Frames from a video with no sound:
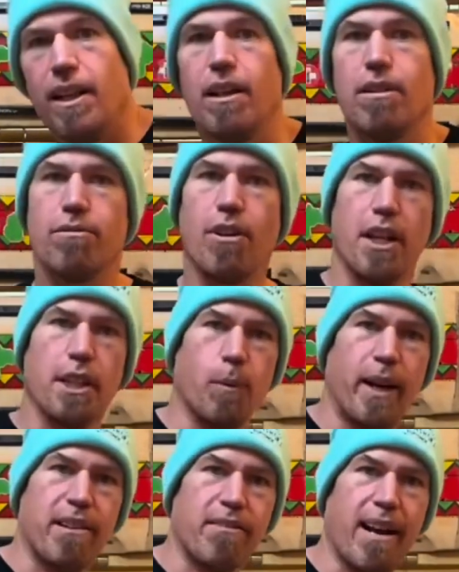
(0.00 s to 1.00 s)
right the way
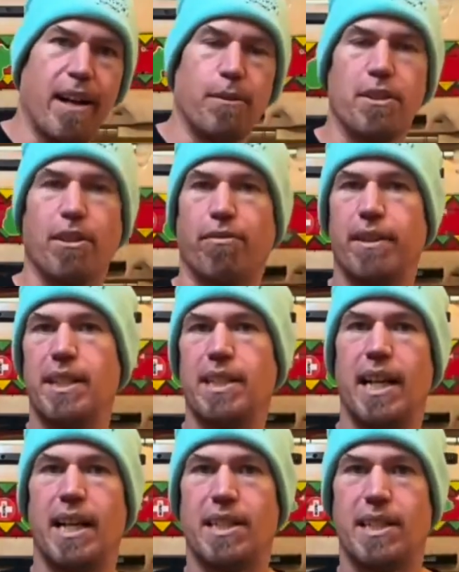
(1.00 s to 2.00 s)
around
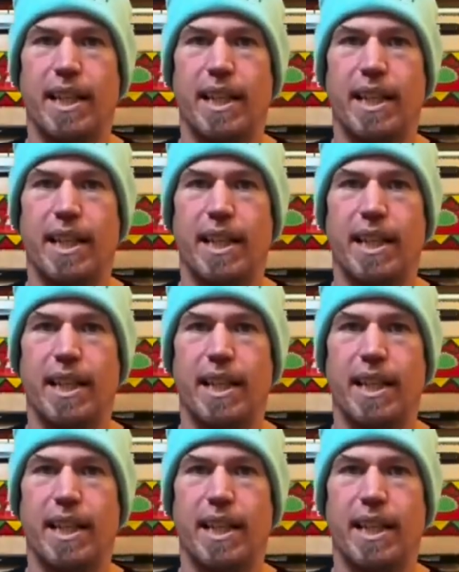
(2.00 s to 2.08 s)
360,